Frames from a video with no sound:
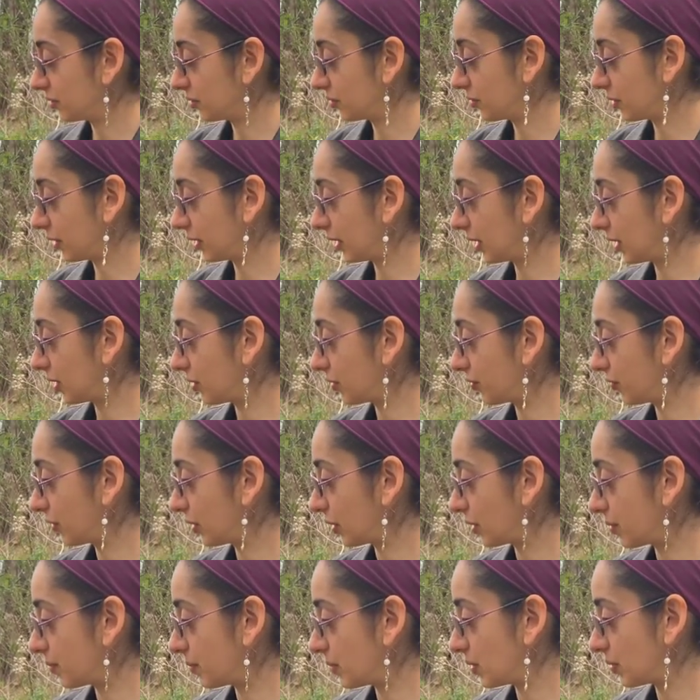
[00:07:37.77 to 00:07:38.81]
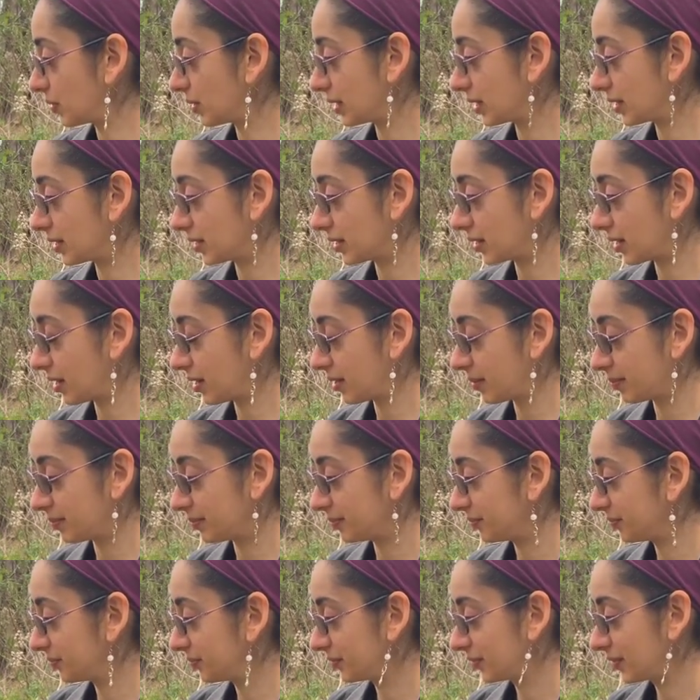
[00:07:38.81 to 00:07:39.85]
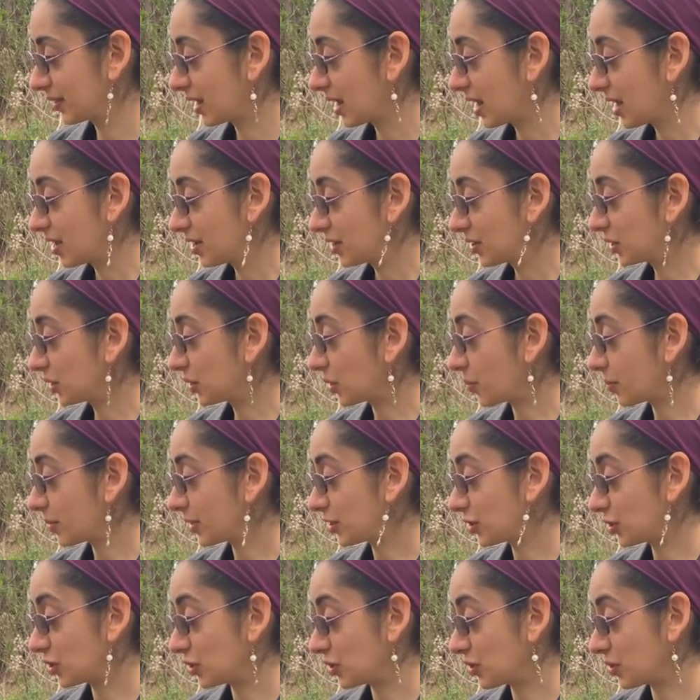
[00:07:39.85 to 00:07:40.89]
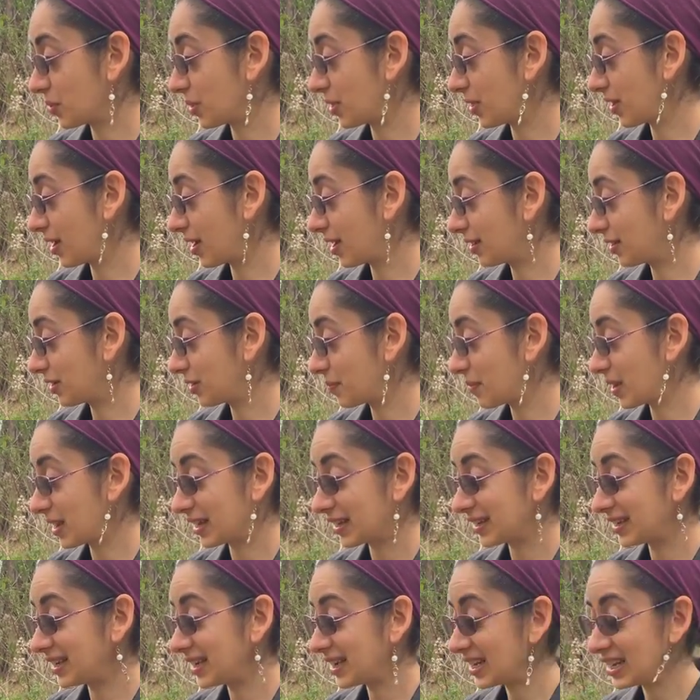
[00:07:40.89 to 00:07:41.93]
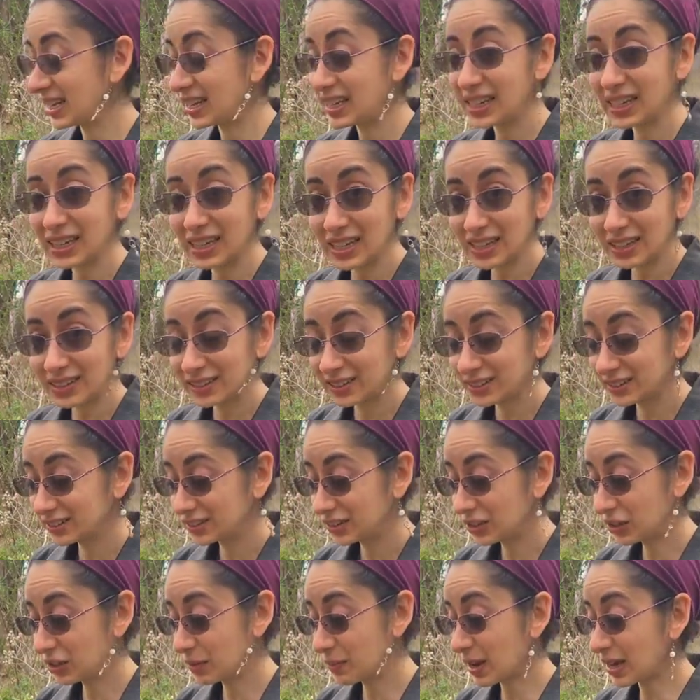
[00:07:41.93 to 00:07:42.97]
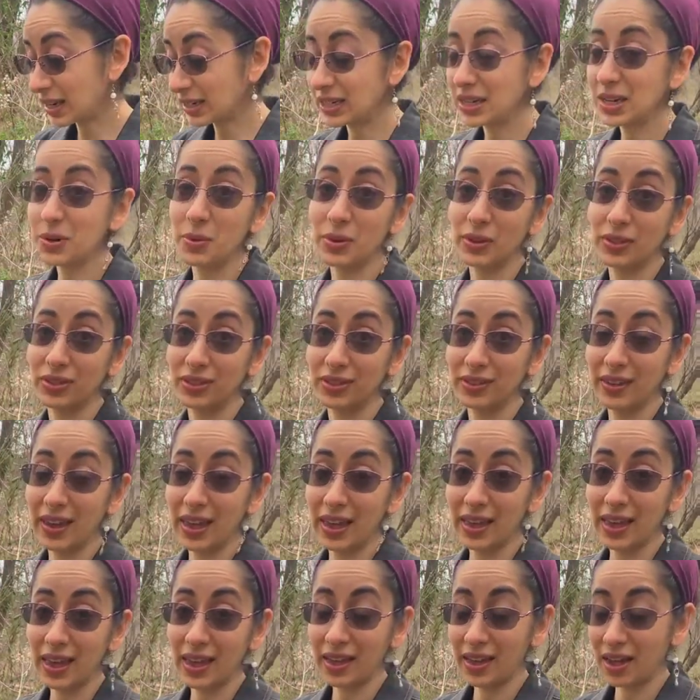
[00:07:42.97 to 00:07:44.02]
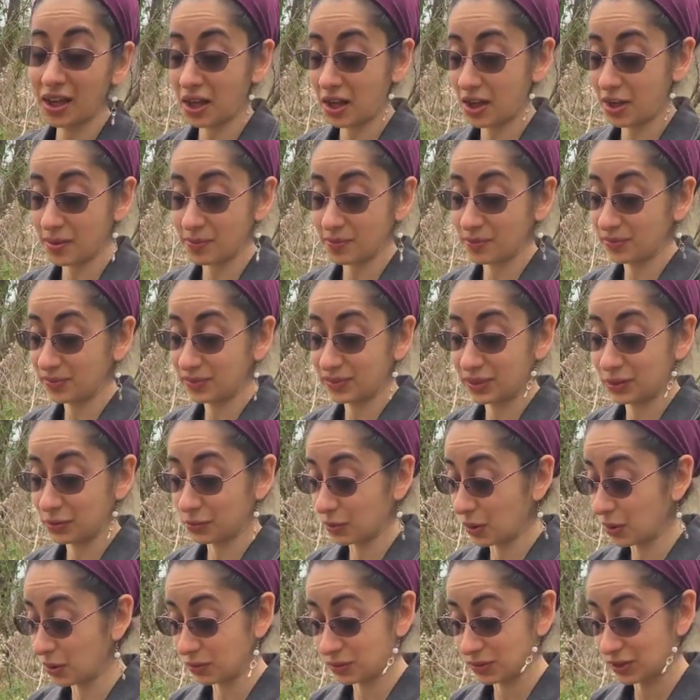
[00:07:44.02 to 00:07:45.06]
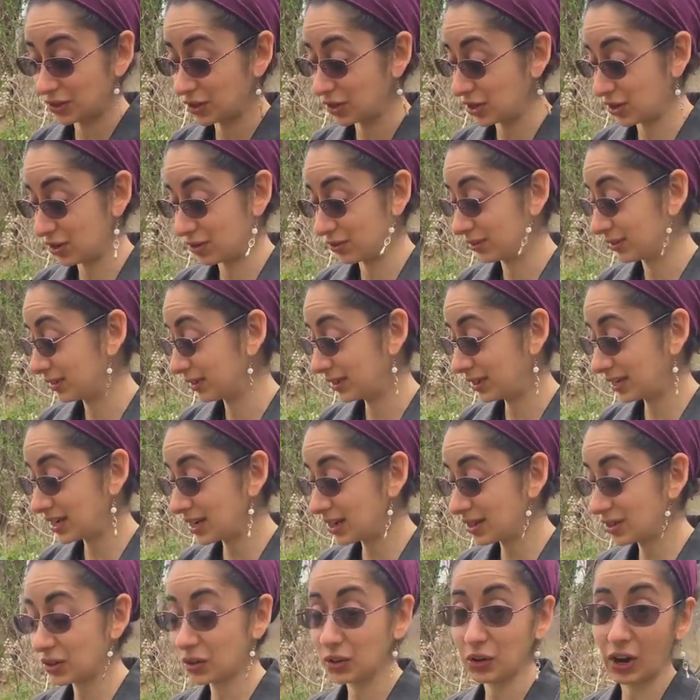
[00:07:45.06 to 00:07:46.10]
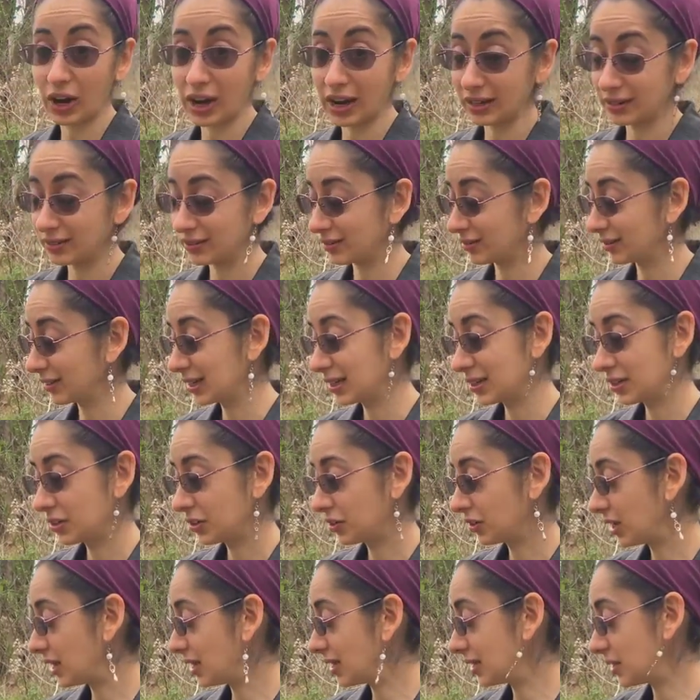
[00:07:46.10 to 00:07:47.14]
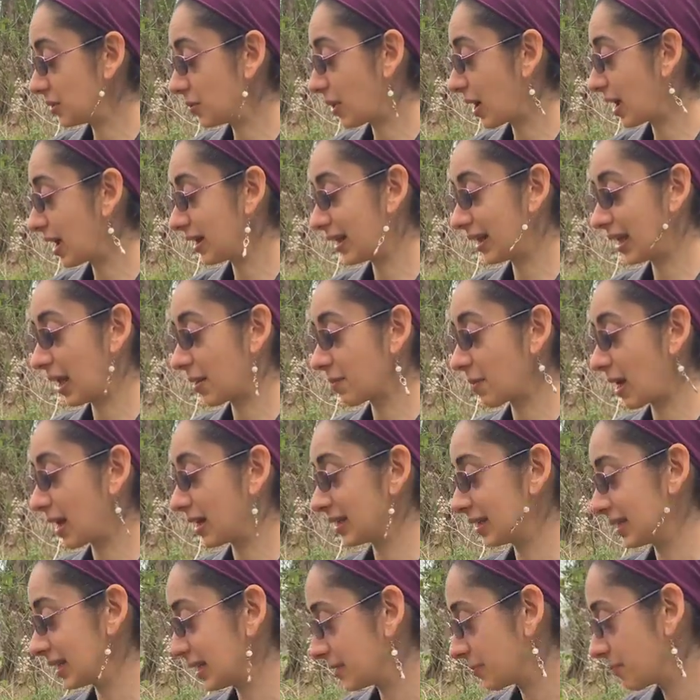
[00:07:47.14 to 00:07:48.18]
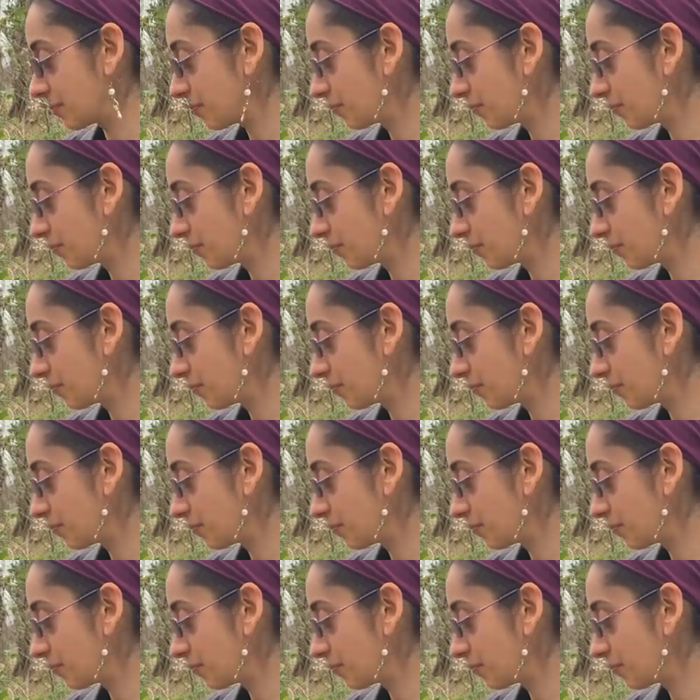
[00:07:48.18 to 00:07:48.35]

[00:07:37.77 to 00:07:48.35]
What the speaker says: really good for your immune system. So much to do with it. You can make a tea. You can make a tea with the rose too. Teas are great. Easy way to get medicine.